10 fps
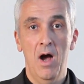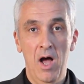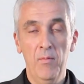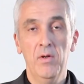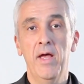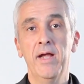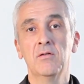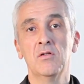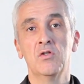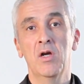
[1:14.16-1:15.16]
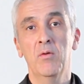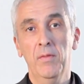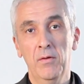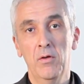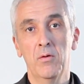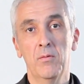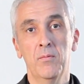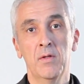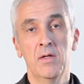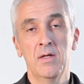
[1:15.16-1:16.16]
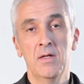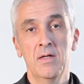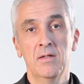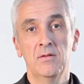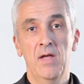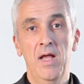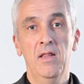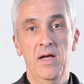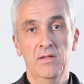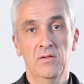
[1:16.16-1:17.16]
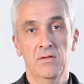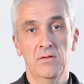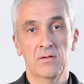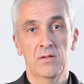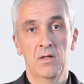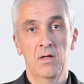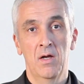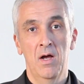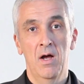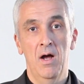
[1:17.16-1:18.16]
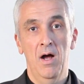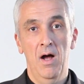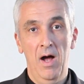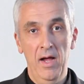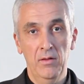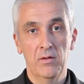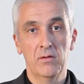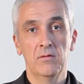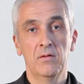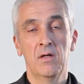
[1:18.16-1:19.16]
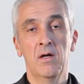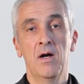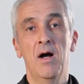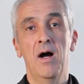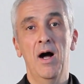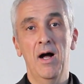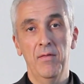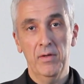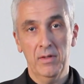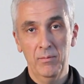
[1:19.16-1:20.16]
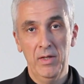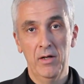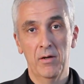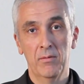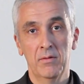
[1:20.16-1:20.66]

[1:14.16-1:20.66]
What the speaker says: I would like to share with you 10 lessons I learned on the Camino,